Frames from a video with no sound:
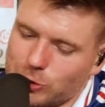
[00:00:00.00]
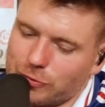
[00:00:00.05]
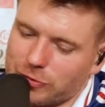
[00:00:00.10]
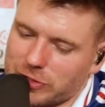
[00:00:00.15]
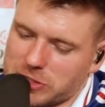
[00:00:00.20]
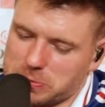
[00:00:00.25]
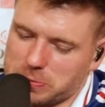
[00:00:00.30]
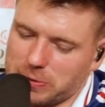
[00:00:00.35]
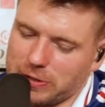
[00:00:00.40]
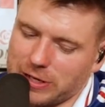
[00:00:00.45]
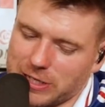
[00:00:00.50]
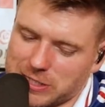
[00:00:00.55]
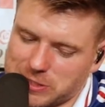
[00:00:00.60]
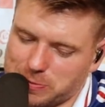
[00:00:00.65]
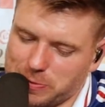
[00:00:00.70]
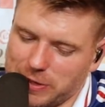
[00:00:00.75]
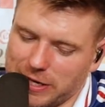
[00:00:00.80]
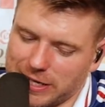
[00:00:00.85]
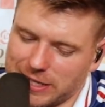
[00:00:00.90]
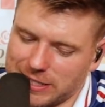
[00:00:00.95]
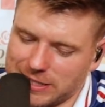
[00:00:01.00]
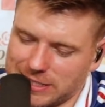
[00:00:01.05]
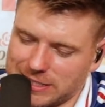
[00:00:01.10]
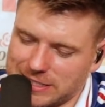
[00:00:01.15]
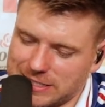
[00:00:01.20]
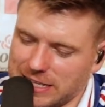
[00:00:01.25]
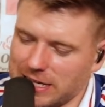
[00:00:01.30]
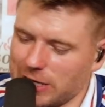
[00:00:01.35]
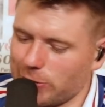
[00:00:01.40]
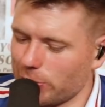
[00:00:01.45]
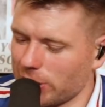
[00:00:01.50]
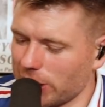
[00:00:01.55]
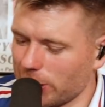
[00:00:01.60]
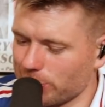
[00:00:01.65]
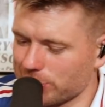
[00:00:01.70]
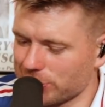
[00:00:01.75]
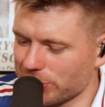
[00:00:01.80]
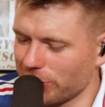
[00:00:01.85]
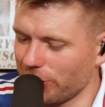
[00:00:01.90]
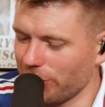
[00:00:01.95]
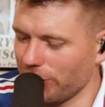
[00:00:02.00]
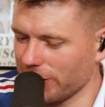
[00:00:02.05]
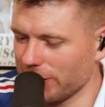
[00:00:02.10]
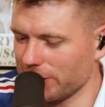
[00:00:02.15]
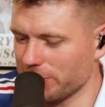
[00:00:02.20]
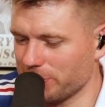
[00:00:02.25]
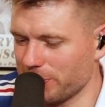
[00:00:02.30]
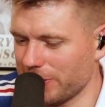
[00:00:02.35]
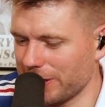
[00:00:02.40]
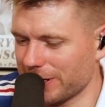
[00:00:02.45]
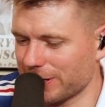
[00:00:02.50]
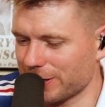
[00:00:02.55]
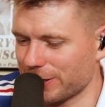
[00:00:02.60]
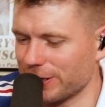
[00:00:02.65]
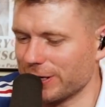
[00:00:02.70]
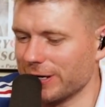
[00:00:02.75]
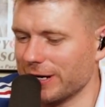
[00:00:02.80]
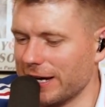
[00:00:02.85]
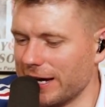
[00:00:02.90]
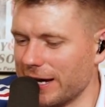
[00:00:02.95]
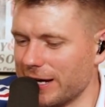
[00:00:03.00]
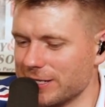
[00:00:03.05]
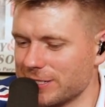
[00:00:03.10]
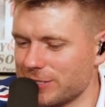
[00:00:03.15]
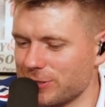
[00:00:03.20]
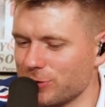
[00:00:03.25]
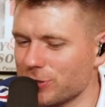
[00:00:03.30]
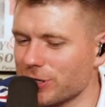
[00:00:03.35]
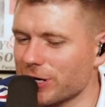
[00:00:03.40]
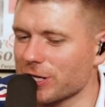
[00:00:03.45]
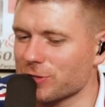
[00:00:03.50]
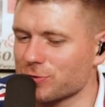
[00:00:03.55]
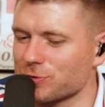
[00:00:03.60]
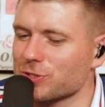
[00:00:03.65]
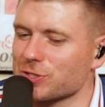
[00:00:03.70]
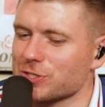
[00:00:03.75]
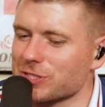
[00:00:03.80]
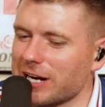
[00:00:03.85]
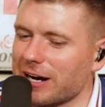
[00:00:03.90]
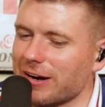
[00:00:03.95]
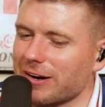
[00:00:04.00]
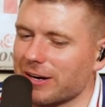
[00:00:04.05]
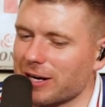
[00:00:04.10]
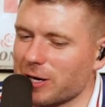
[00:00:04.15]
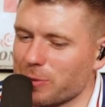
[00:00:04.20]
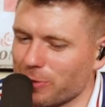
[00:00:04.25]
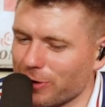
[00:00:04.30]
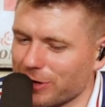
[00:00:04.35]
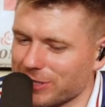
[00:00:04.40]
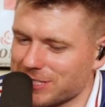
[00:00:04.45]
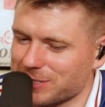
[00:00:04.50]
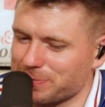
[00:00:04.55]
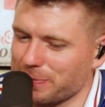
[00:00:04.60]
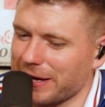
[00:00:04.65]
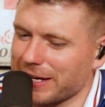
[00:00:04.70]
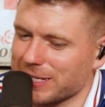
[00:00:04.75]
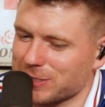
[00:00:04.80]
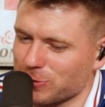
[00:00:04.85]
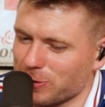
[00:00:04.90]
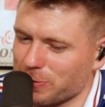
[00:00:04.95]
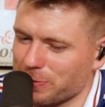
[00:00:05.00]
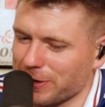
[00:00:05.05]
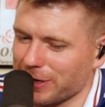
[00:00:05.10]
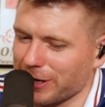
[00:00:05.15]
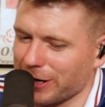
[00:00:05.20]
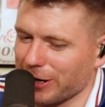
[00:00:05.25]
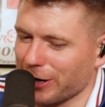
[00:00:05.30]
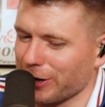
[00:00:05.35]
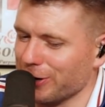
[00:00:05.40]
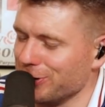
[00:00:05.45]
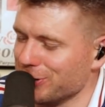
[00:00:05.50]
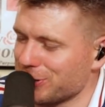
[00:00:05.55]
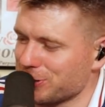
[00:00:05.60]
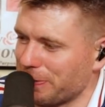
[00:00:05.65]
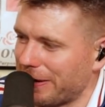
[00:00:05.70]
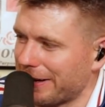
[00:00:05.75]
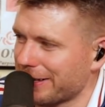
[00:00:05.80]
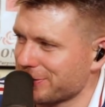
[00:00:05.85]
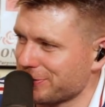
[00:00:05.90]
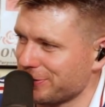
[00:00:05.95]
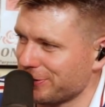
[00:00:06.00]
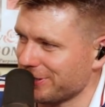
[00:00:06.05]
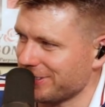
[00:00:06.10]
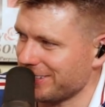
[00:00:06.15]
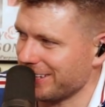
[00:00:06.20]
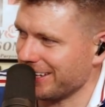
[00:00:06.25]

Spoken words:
do have experience. Back in the day when I was a hurley maker and the two Johnnies were just starting, I brought Smacks with me. I hired Smacks for the